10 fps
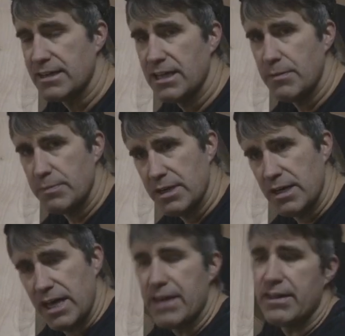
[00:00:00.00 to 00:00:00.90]
lip,
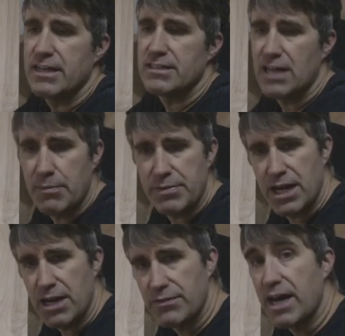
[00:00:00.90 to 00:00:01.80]
and then on top of
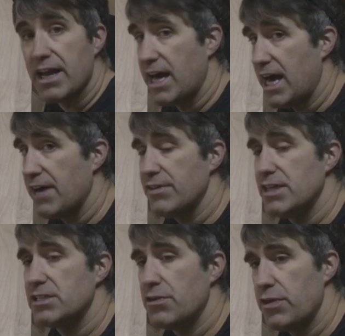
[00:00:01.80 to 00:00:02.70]
that I've got a half
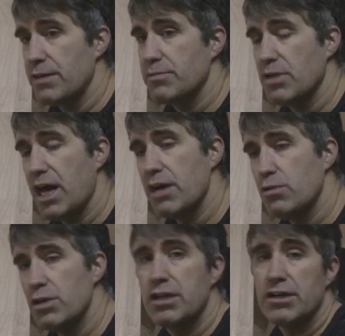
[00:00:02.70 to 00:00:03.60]
inch thick
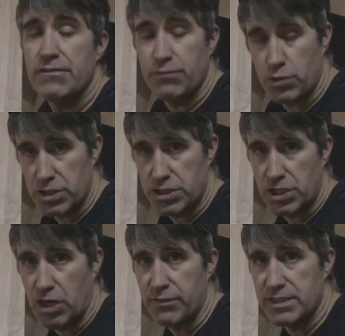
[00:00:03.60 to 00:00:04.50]
plywood for the
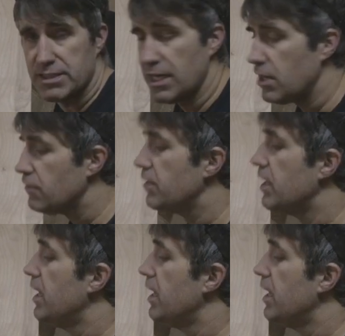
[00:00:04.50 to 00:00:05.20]
shelf itself.